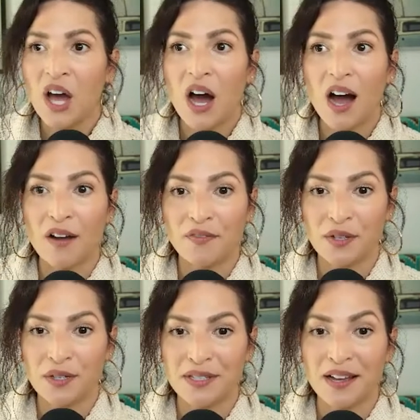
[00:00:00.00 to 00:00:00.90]

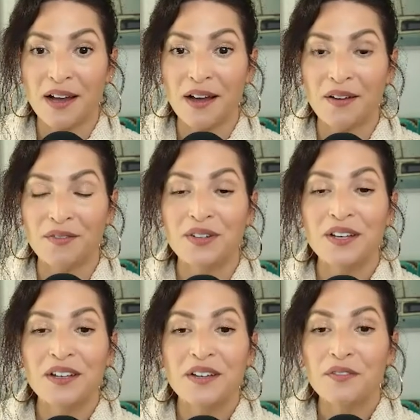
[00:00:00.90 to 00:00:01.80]
offers of
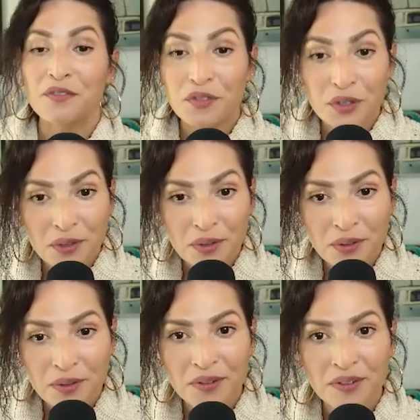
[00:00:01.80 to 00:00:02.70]

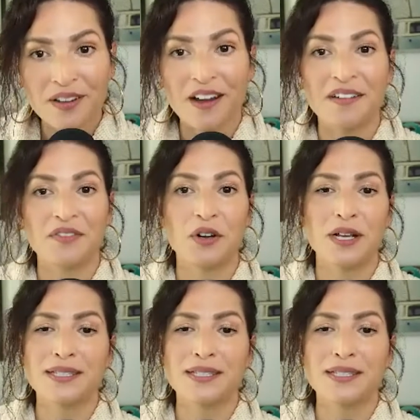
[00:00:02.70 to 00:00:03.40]
food, offering to